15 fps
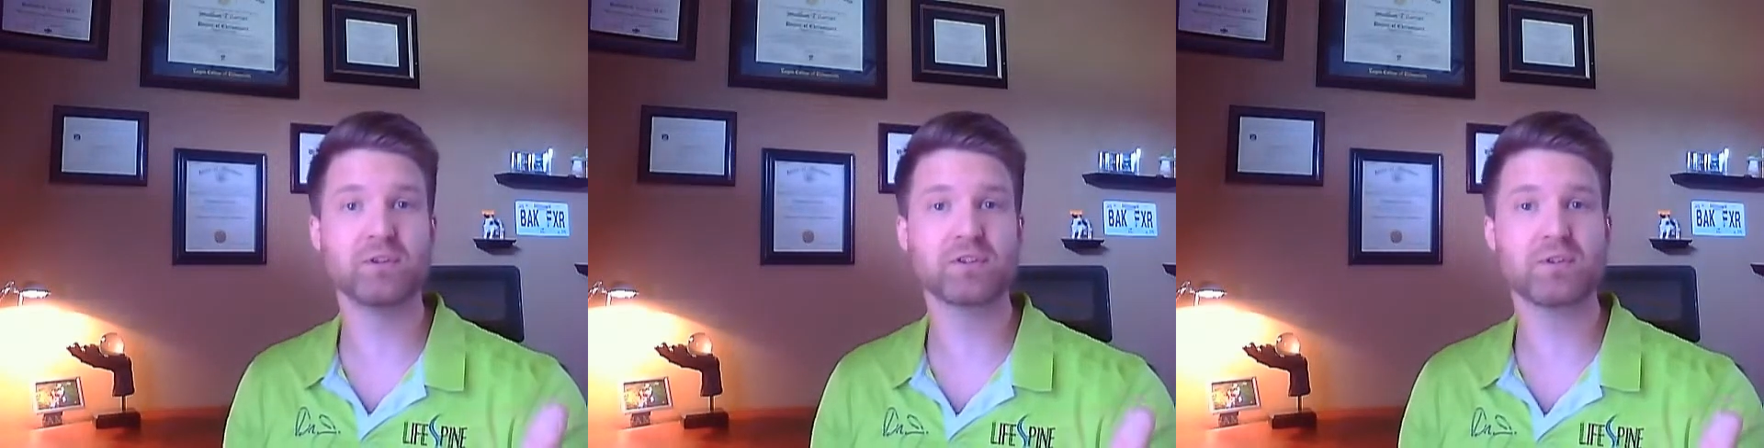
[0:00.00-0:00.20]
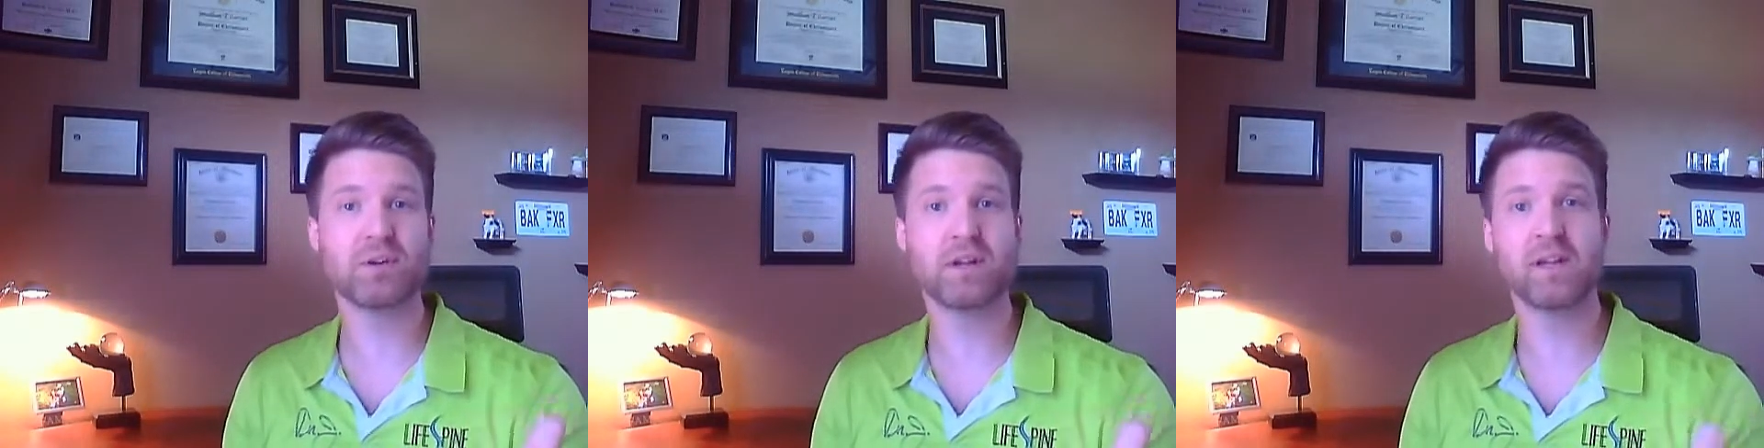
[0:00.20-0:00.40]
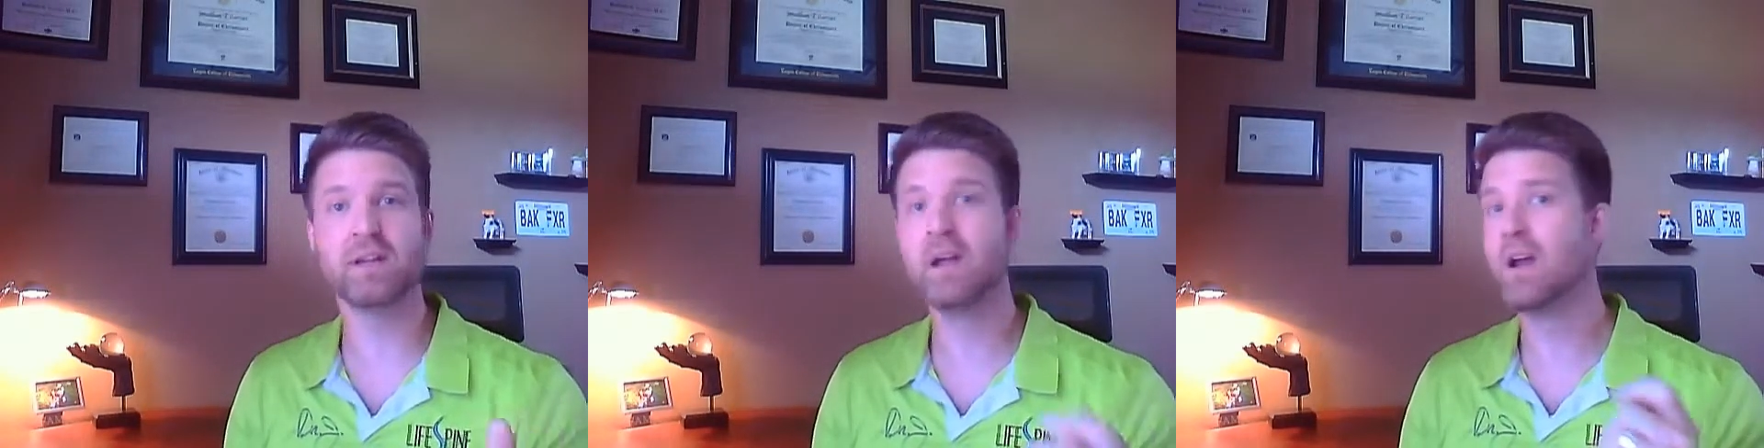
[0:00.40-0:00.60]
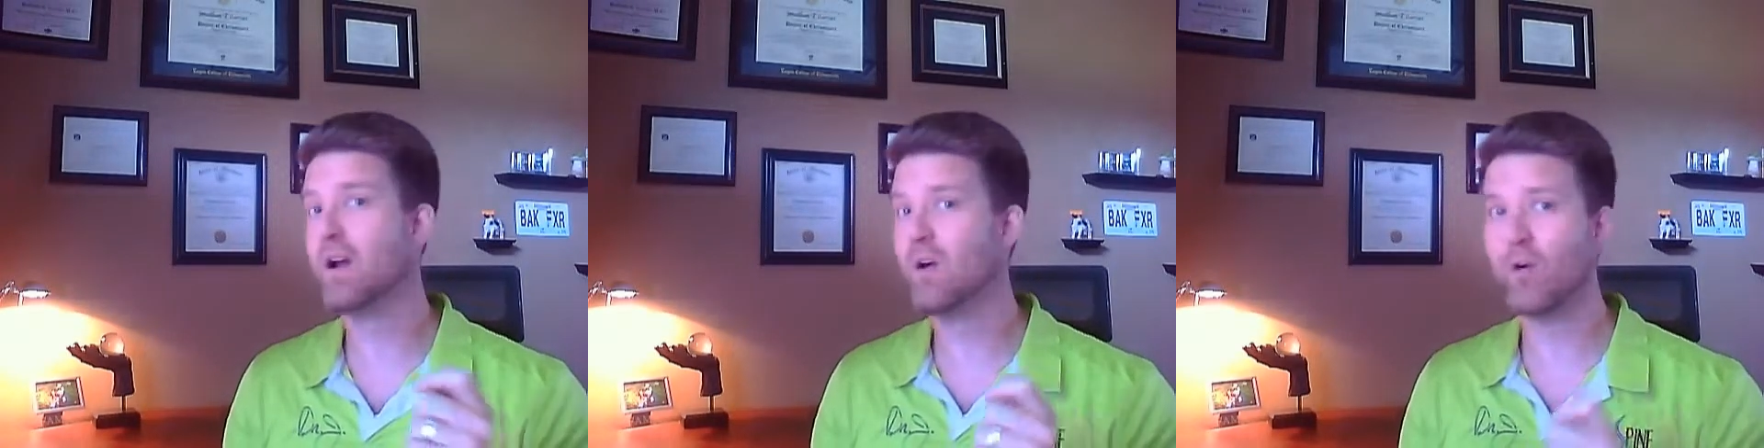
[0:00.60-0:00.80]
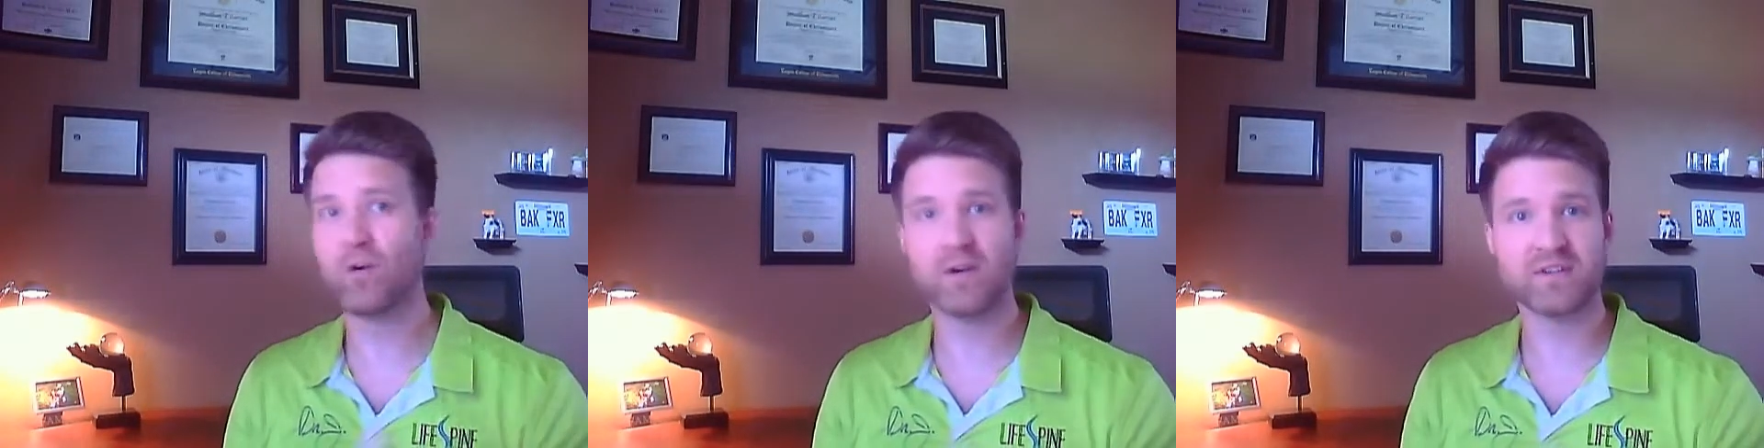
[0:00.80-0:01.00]
screen
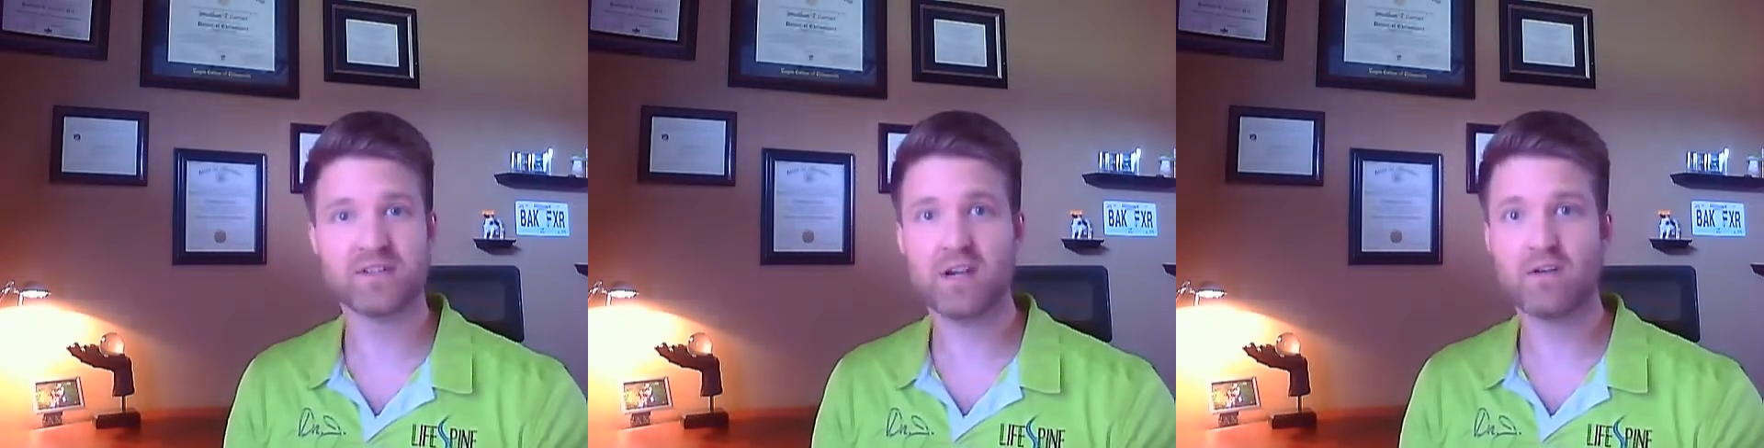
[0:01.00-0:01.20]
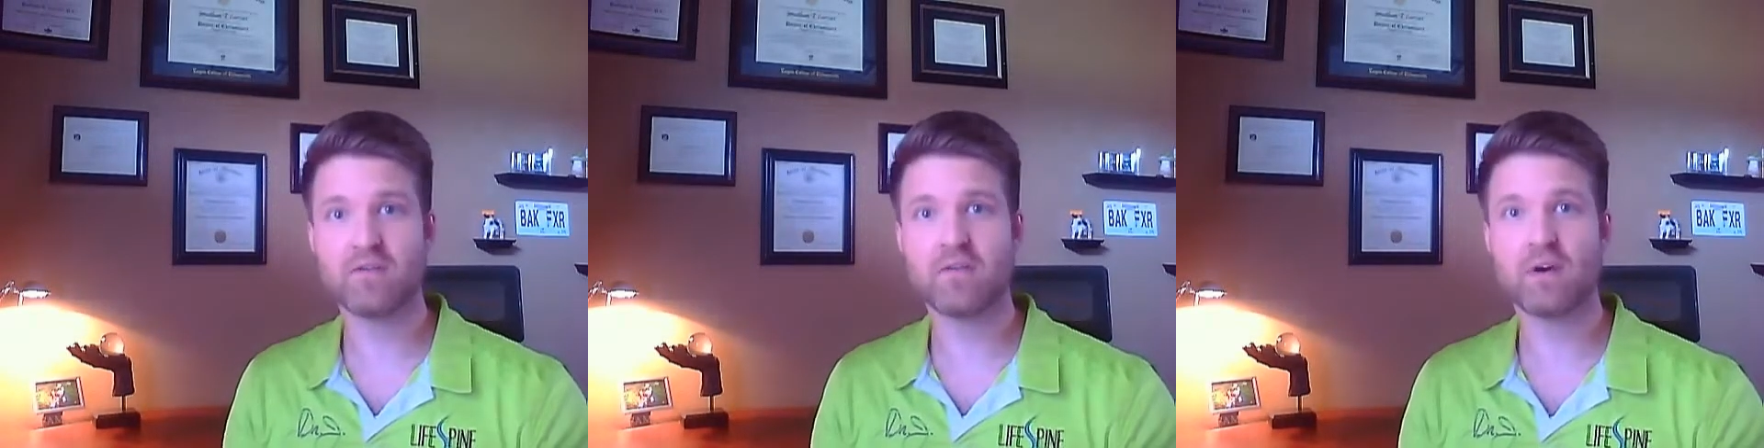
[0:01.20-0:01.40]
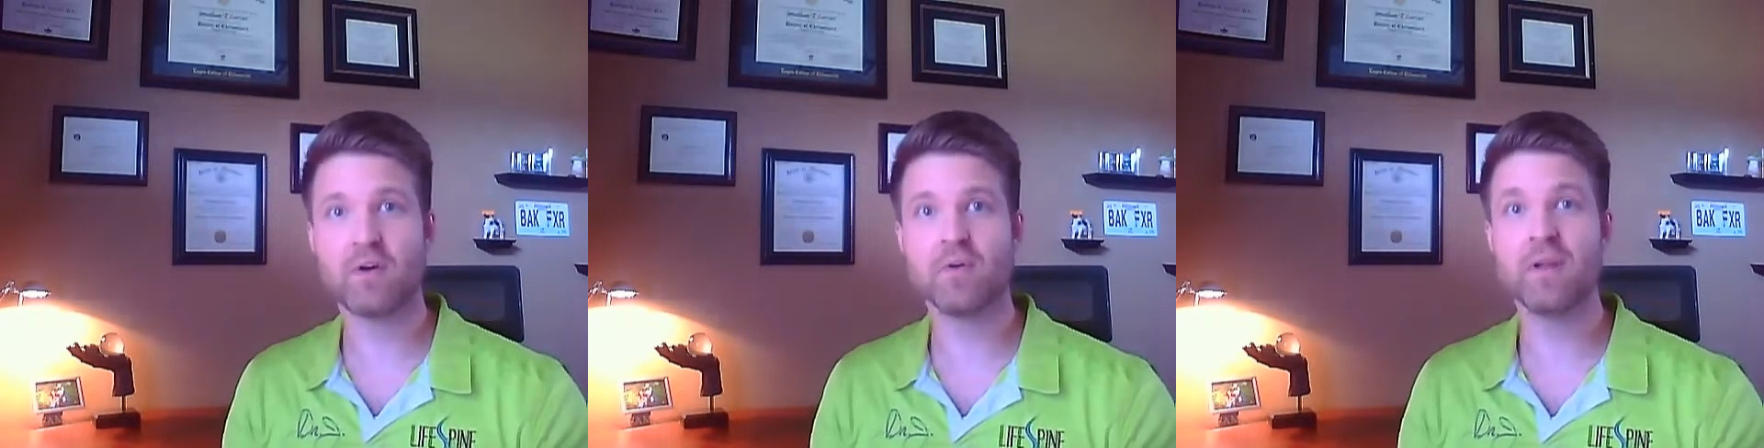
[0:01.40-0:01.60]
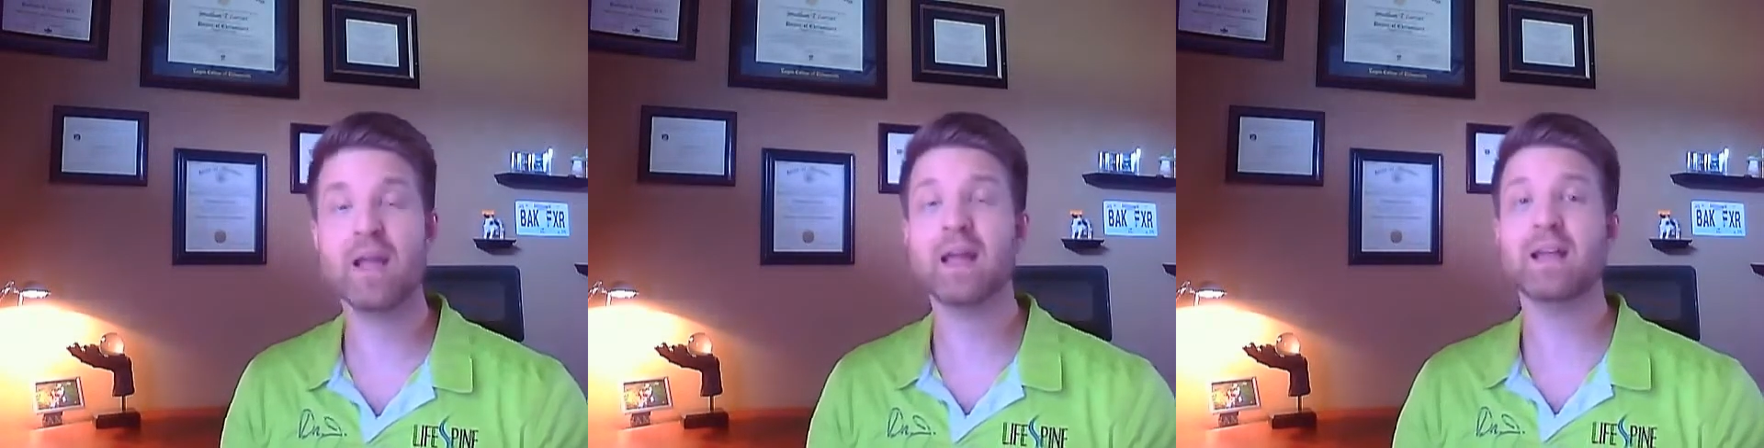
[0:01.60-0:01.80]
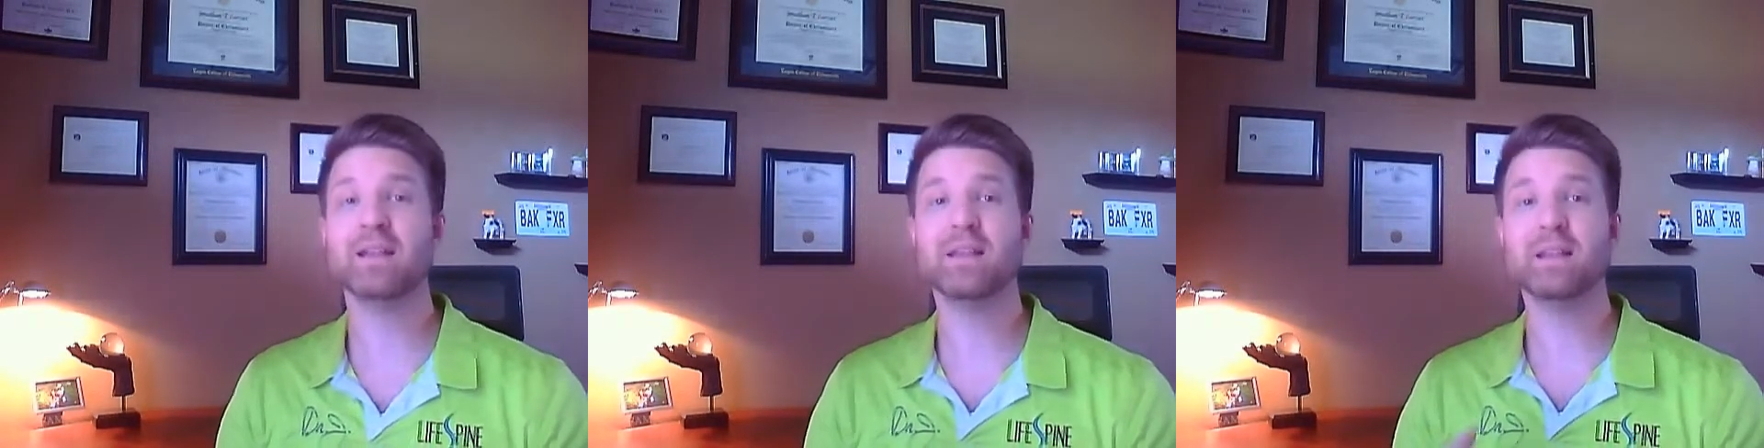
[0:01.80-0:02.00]
or a cell phone,